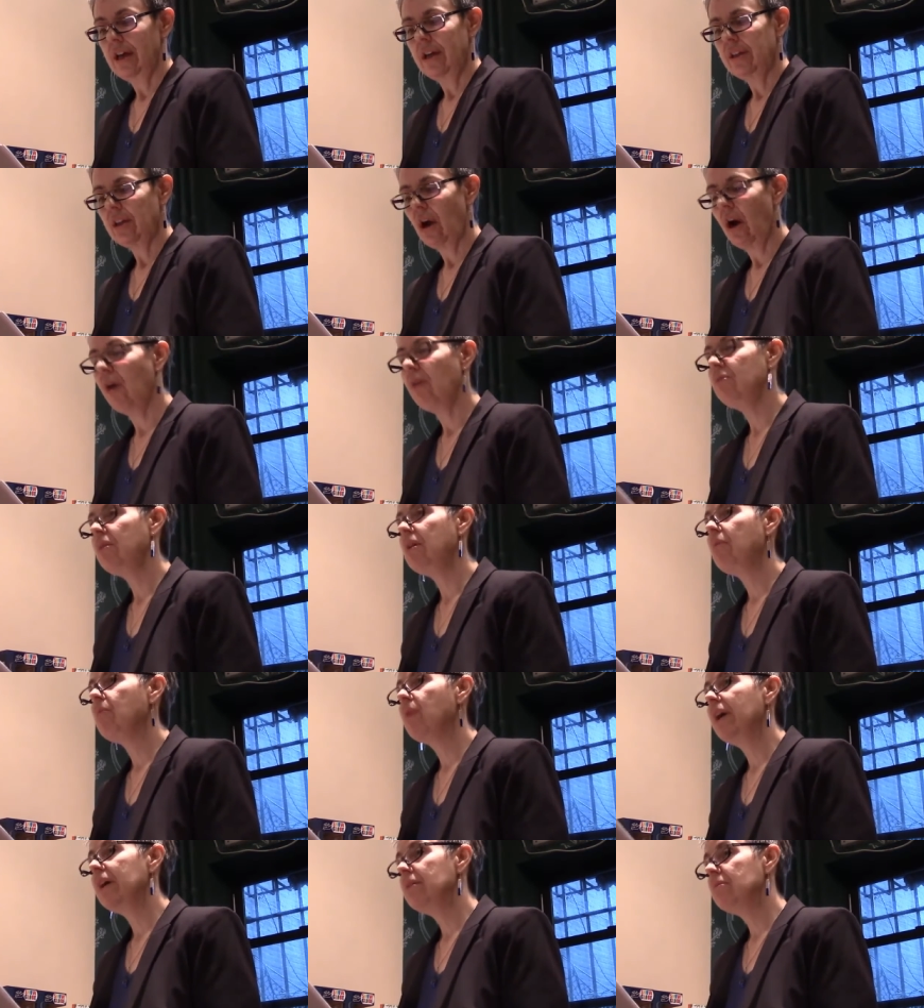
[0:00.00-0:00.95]
The only
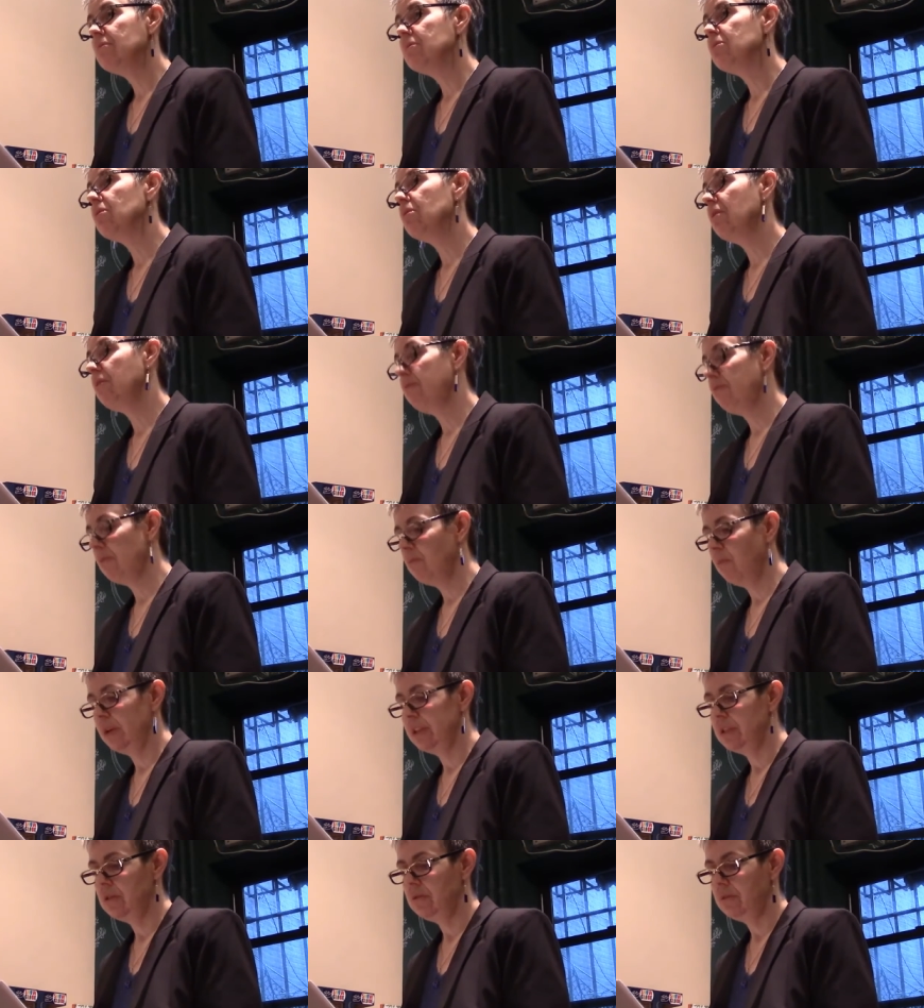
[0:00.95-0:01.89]
way to return from
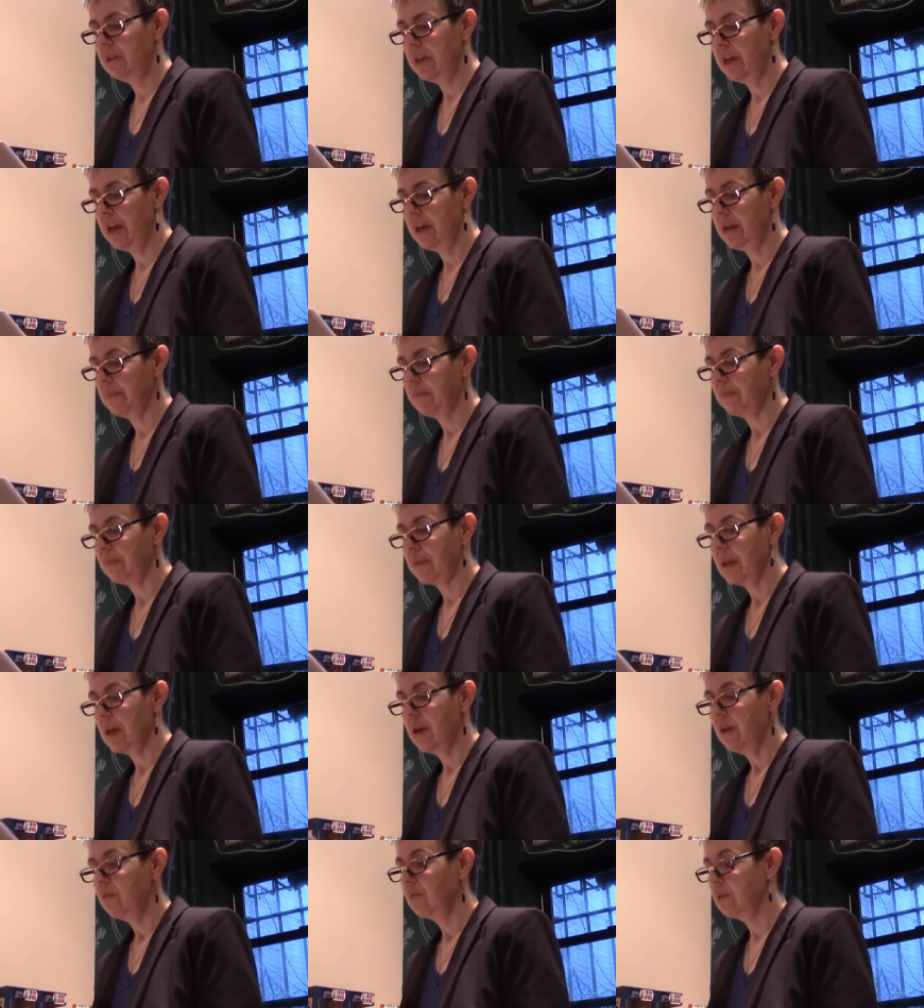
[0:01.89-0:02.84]
whence you came
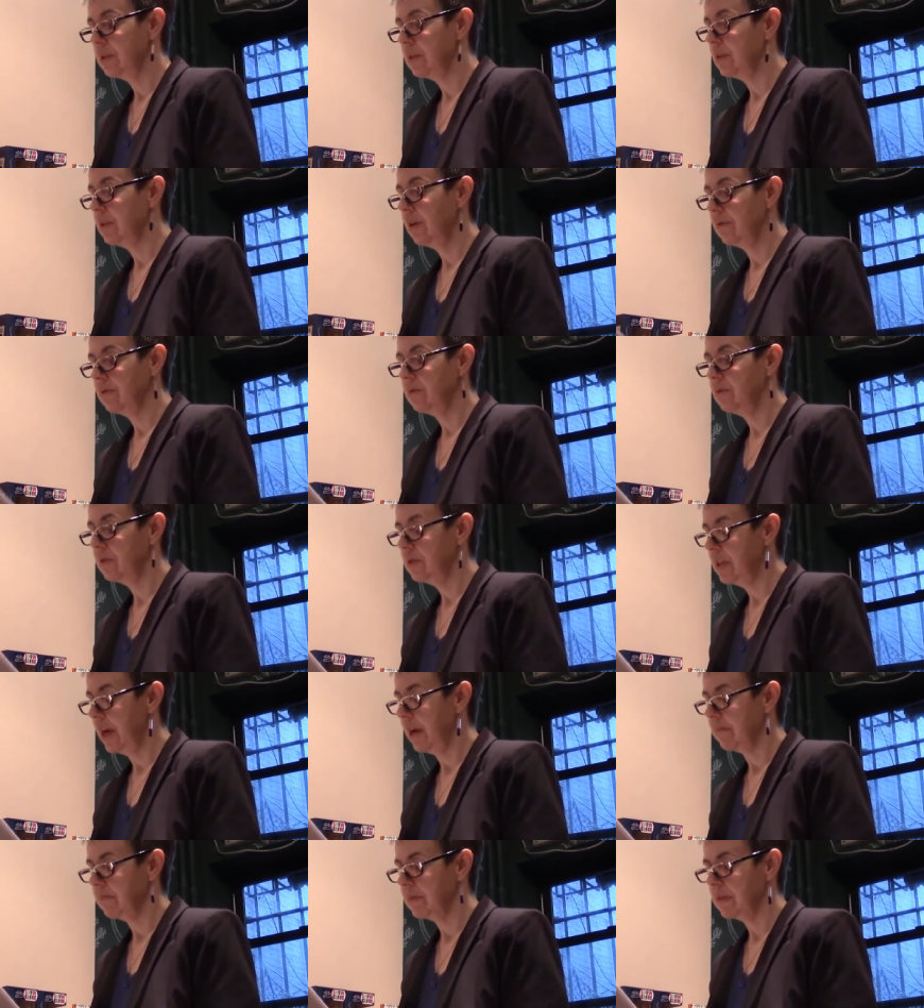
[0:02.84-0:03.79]
was to know your
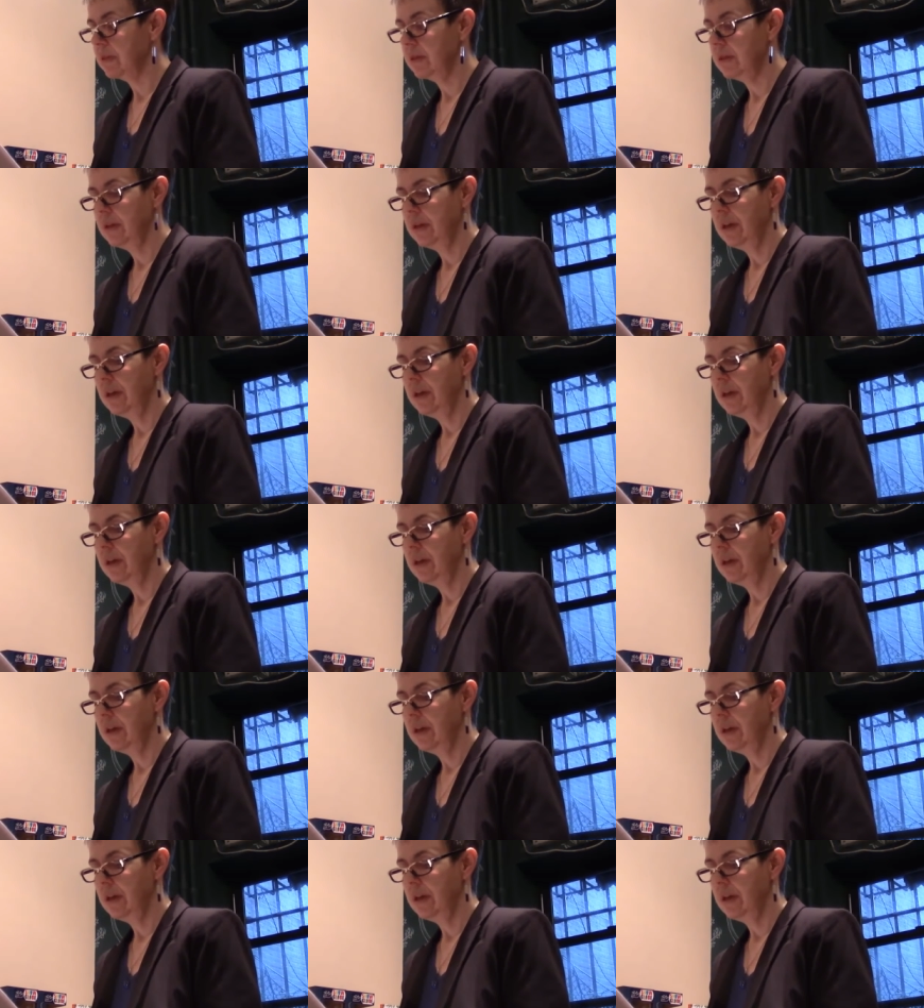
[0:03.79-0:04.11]
steps,